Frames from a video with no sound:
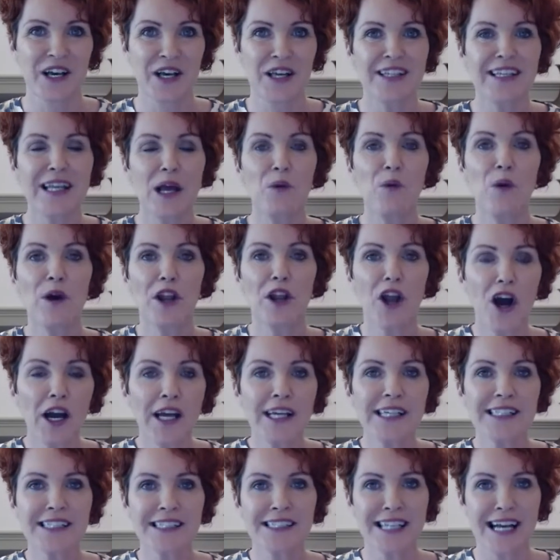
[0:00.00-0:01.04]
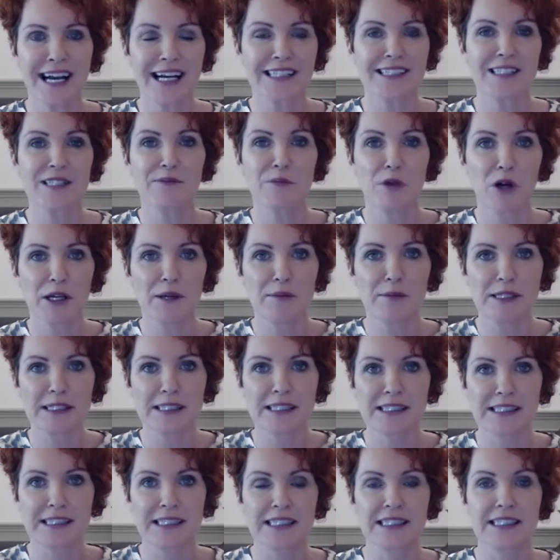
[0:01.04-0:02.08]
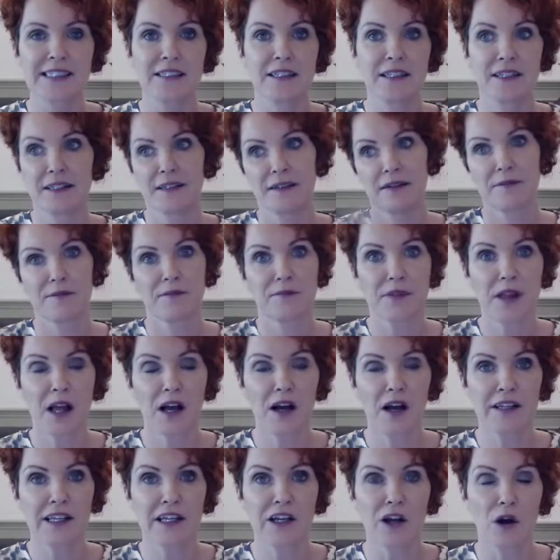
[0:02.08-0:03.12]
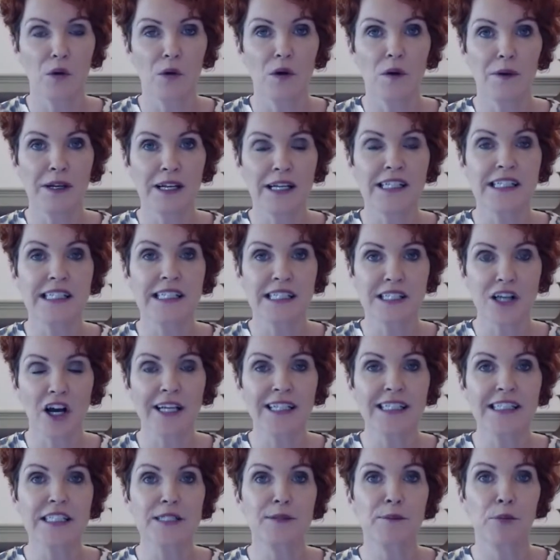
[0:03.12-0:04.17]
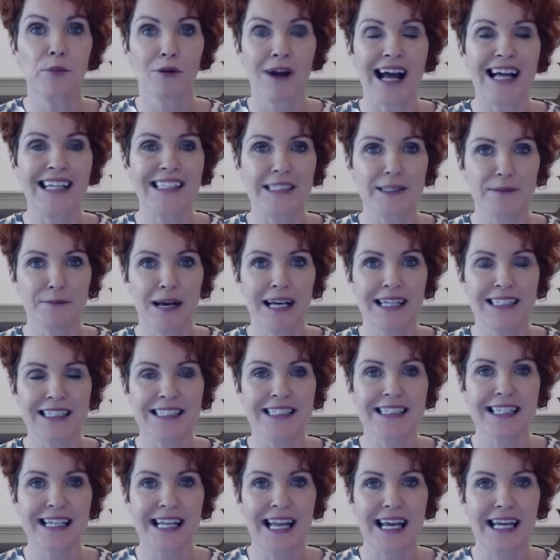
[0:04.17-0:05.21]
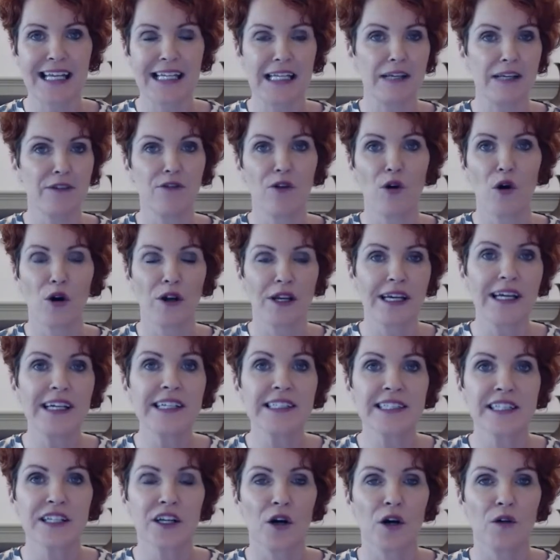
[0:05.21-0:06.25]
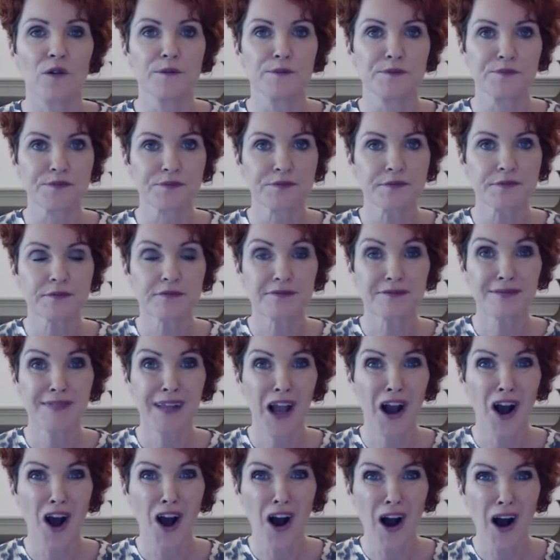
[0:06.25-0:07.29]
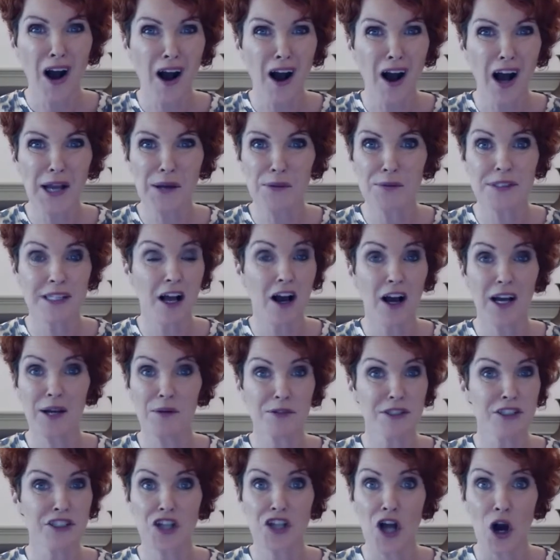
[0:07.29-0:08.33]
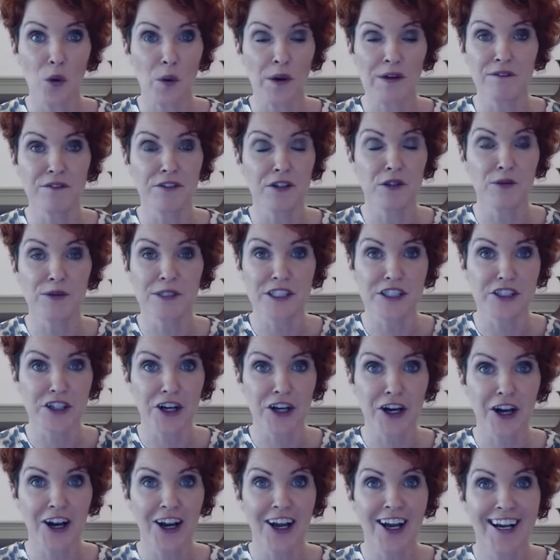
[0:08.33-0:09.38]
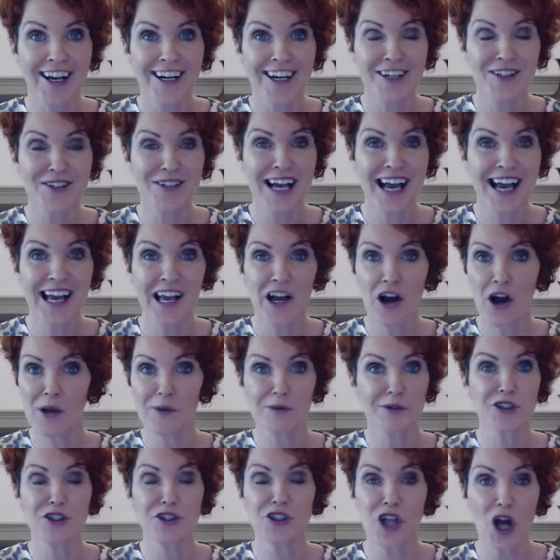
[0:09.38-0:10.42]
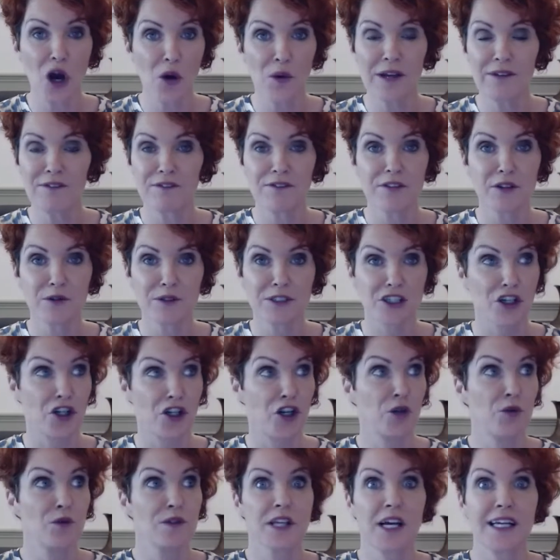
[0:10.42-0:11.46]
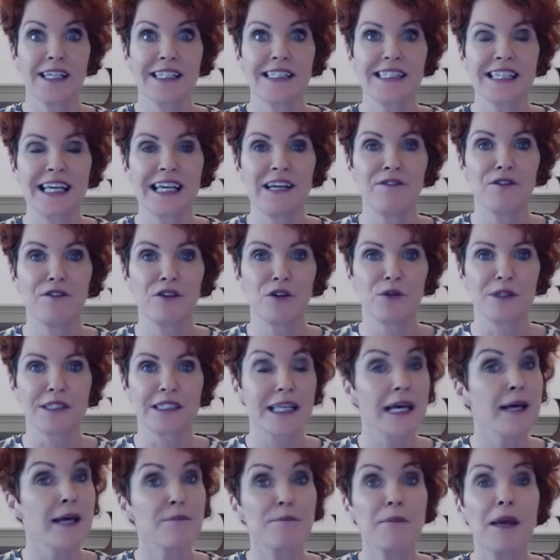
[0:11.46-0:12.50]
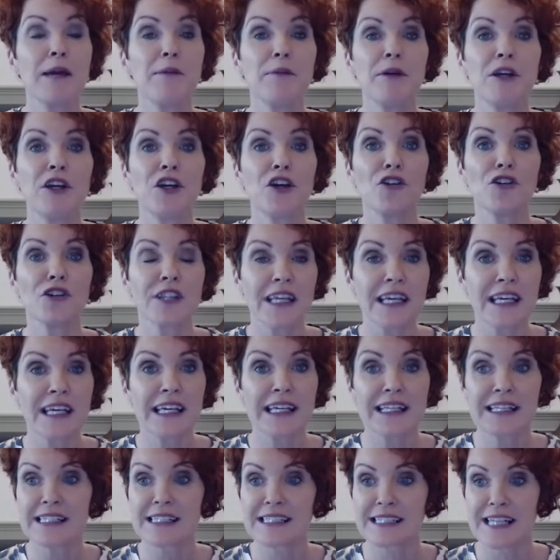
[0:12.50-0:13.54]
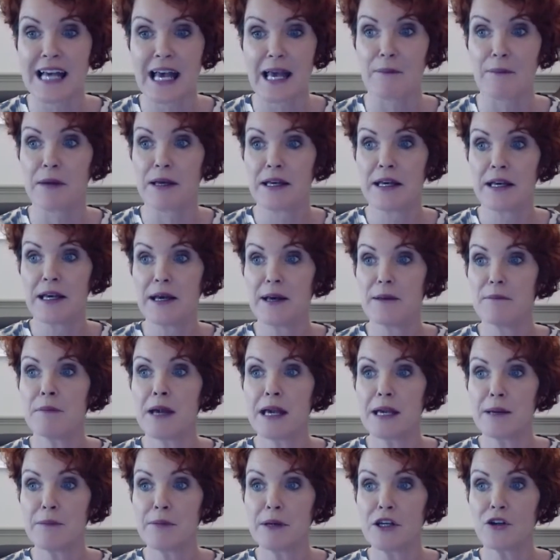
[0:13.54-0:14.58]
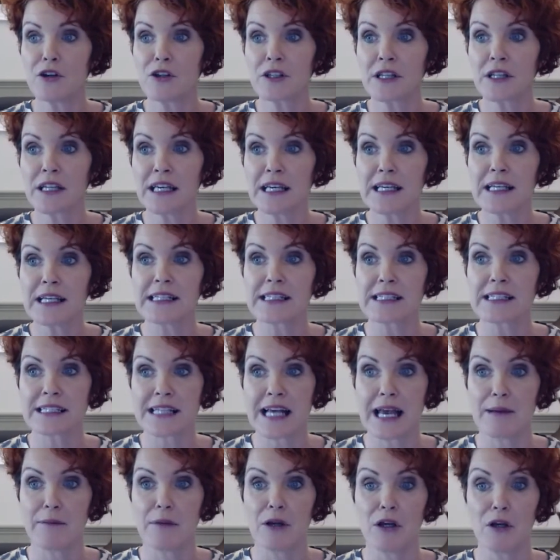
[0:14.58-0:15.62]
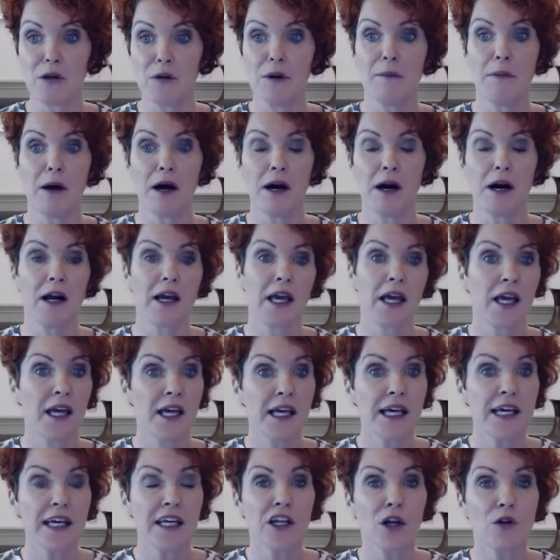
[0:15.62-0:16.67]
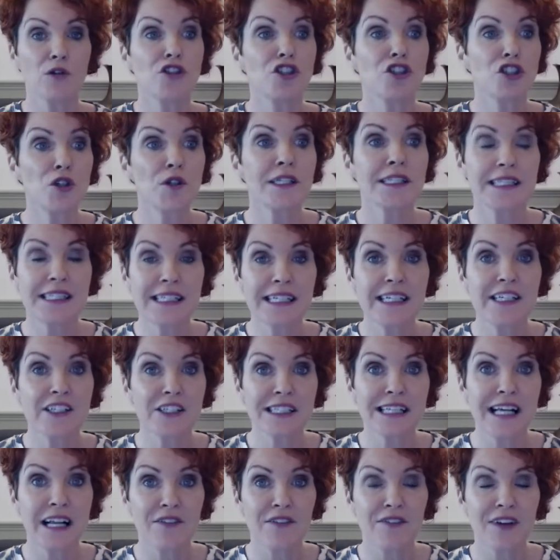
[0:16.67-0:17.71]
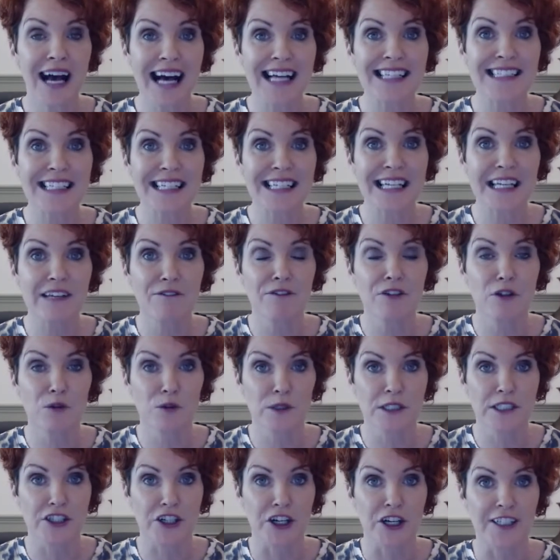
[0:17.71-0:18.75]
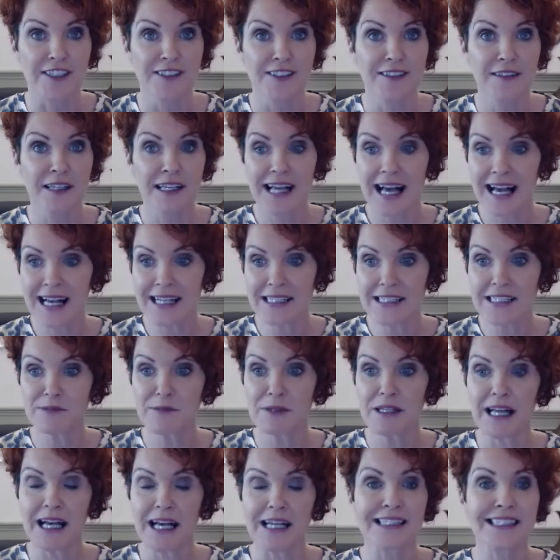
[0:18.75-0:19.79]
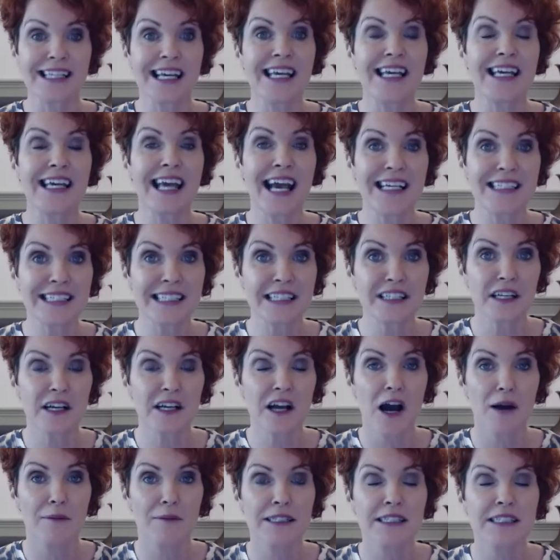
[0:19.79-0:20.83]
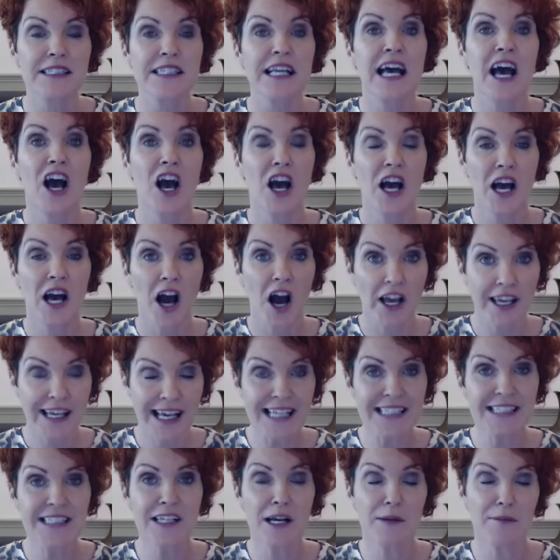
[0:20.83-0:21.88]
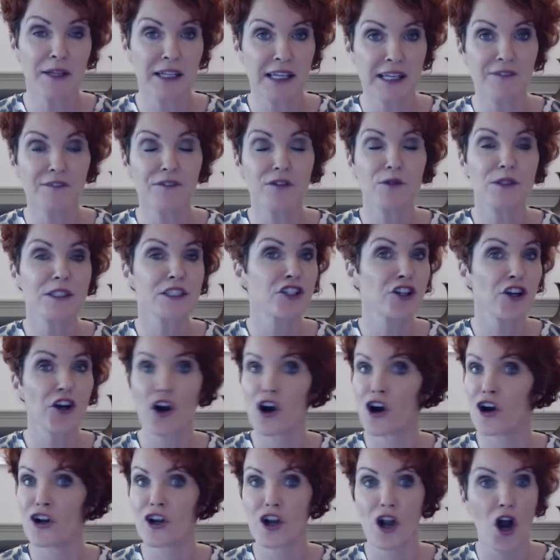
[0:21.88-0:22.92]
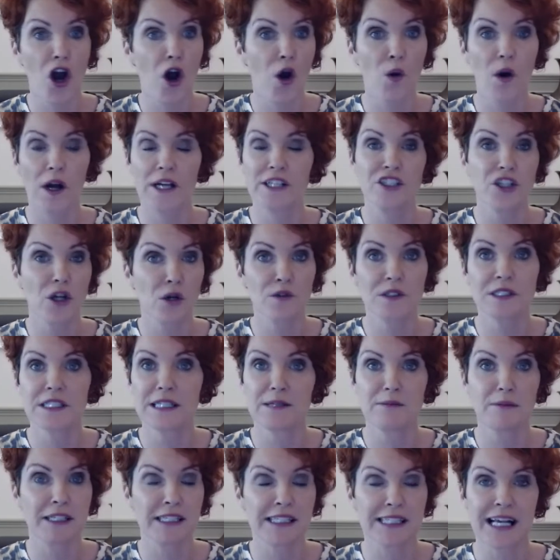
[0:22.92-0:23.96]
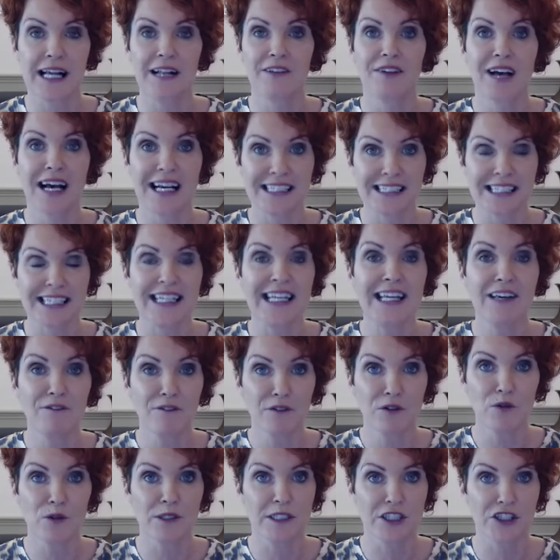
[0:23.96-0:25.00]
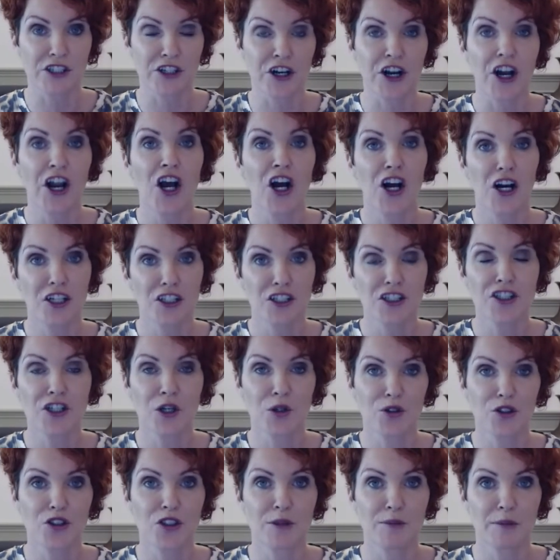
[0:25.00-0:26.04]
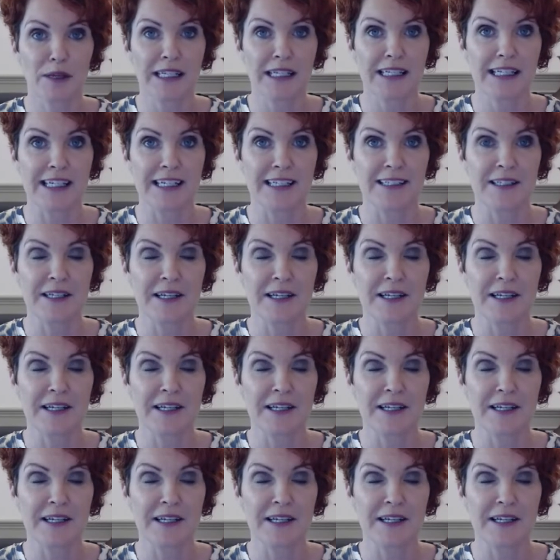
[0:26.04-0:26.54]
Now, when I started my business, when I decided to brand Amanda Delaney 4 years ago, I was no influencer. Okay, I was no influencer. Who was I to influence? And maybe you're thinking the same. Maybe you're thinking the same. Who am I? Do you see yourself as an influencer? Answer me that. Say yes in the comments. Yes, I'm an influencer, or no, I don't see myself as an influencer on social media.